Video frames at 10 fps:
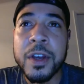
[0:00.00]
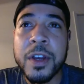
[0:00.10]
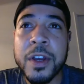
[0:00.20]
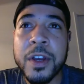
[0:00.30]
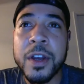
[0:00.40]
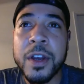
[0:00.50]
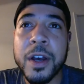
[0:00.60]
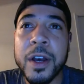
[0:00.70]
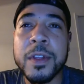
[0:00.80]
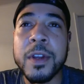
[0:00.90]

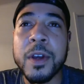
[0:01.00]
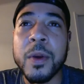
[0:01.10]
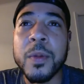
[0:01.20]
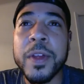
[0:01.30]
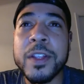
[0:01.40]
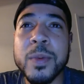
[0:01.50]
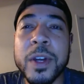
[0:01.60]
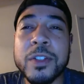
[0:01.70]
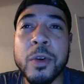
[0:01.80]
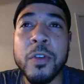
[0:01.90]

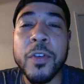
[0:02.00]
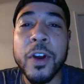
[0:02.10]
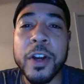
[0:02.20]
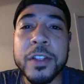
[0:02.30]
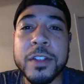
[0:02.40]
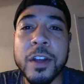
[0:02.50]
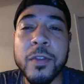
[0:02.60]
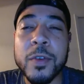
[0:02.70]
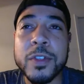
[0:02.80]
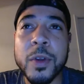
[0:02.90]
That's why Joan of Arc and
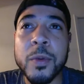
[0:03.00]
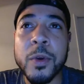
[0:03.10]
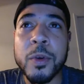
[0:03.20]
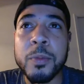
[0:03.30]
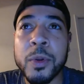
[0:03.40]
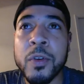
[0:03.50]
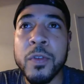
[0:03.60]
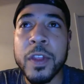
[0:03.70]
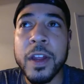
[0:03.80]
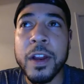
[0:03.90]
stuff was so
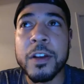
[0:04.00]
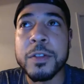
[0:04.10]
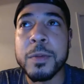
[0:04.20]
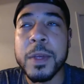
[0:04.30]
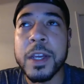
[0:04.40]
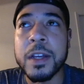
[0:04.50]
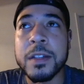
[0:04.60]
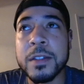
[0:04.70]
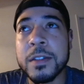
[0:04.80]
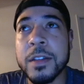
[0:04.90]
notable over there, is
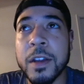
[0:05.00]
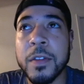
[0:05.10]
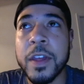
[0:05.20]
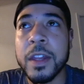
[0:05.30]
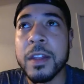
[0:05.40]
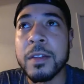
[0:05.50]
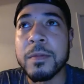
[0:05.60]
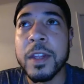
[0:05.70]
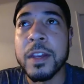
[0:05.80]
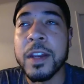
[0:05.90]
because
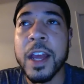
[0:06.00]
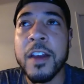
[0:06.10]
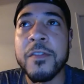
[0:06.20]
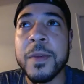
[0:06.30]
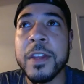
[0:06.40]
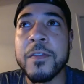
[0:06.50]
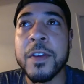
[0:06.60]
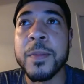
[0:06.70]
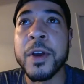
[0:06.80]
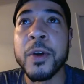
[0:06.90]
they didn't have many
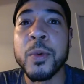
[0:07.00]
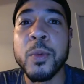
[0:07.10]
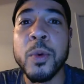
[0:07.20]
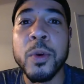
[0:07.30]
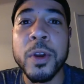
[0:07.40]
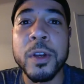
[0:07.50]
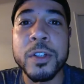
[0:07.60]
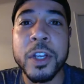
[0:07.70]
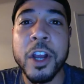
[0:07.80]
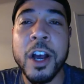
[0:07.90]
female
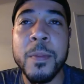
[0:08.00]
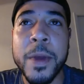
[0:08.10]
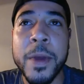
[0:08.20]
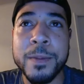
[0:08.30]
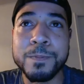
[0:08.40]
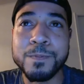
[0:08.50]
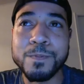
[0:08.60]
warriors in combat.